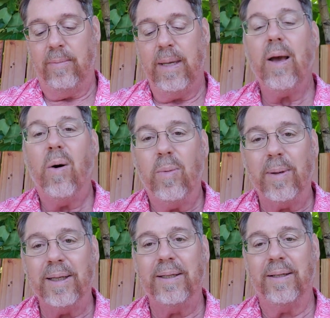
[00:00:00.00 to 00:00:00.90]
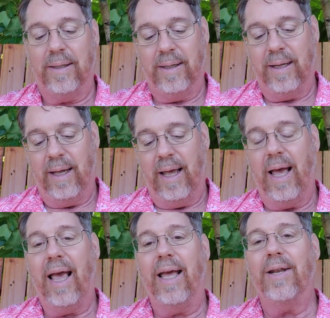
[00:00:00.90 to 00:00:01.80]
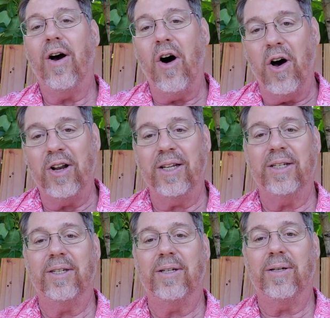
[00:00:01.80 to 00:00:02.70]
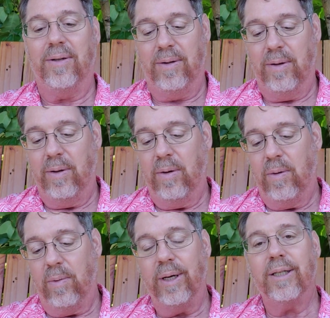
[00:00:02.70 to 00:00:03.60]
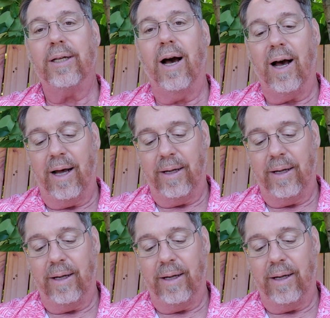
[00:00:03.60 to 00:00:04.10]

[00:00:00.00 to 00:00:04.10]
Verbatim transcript: Be open and honest with God.